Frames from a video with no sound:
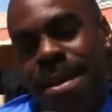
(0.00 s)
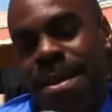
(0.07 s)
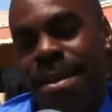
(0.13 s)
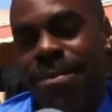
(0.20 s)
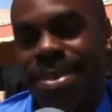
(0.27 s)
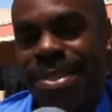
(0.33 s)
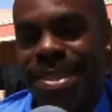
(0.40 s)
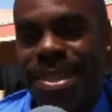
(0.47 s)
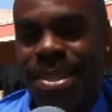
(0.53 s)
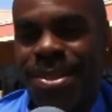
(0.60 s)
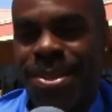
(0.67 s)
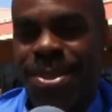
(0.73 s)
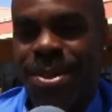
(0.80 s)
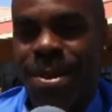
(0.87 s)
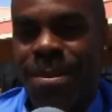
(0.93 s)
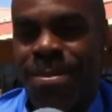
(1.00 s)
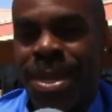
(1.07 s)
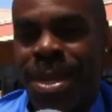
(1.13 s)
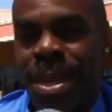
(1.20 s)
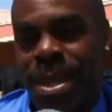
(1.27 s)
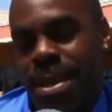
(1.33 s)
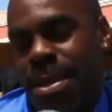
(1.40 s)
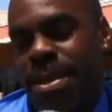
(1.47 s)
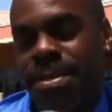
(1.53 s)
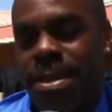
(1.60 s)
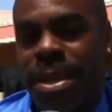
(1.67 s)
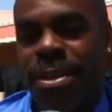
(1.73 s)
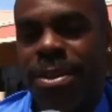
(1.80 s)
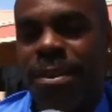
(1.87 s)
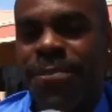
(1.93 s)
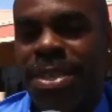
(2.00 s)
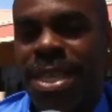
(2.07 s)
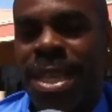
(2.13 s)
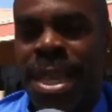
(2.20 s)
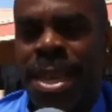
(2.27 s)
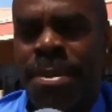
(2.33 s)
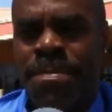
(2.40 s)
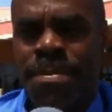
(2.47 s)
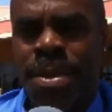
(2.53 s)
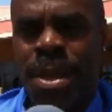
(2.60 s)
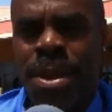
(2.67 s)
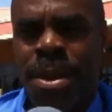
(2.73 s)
Obviously, you know, I mean, I love the game,